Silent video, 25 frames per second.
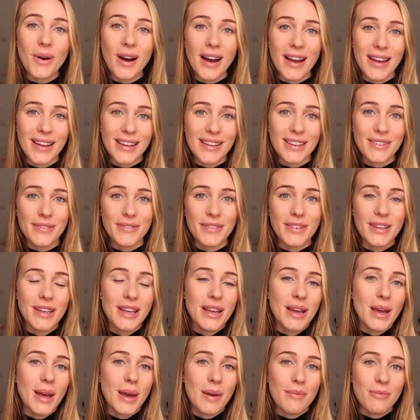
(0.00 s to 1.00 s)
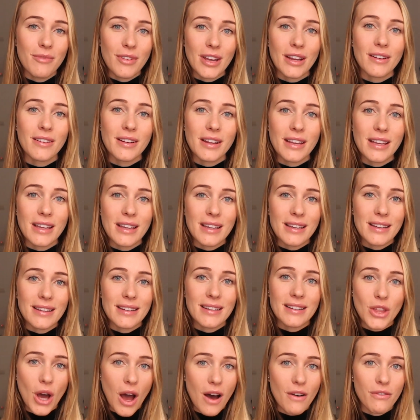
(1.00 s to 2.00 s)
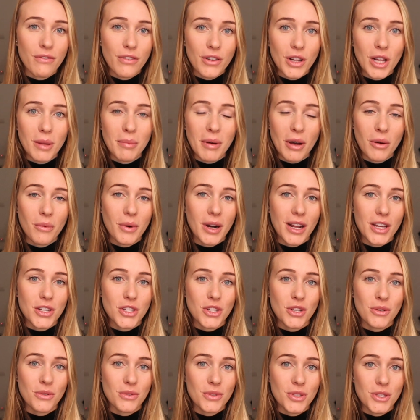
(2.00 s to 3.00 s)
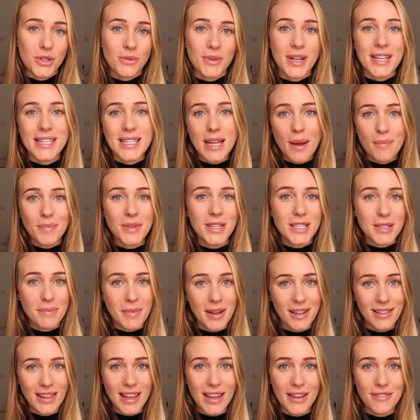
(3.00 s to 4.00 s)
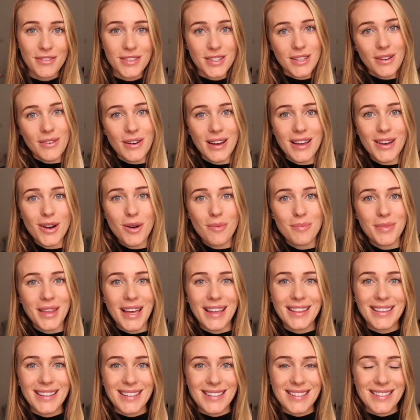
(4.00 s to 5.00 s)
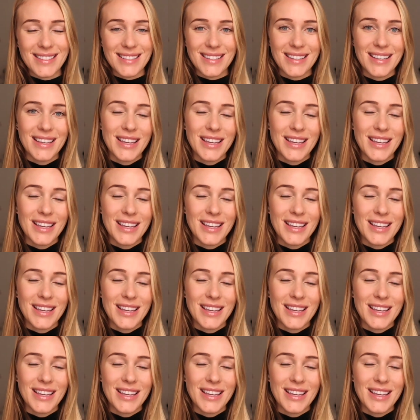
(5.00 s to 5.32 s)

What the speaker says: I am very thoughtful about what I choose to accept into my life, so I hope that this